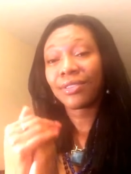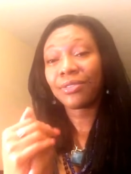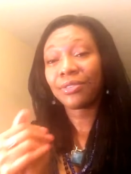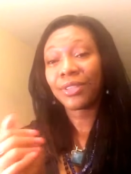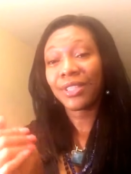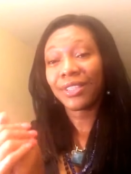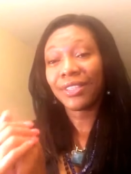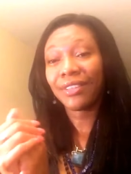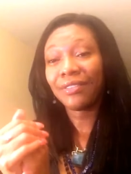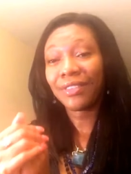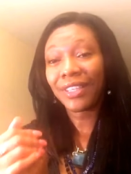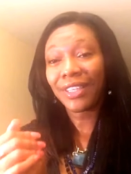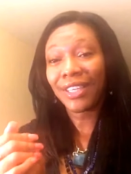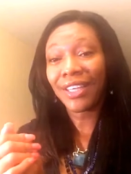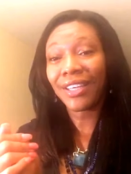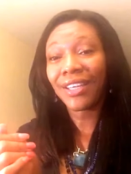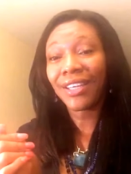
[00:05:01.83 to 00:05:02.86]
of reliving
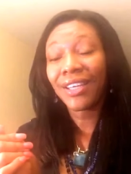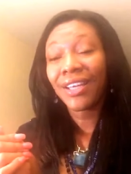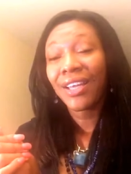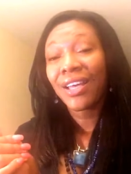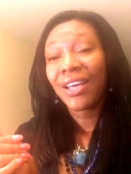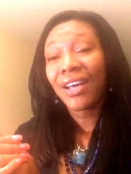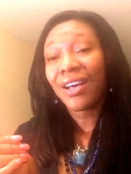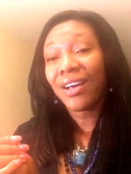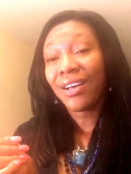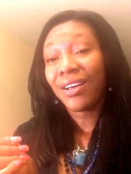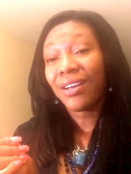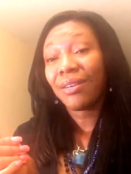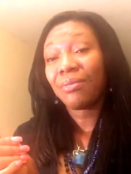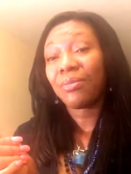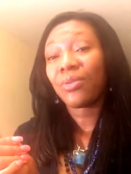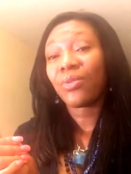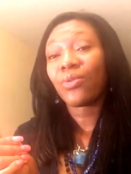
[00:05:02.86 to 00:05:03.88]
it
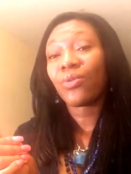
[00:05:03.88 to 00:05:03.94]
um,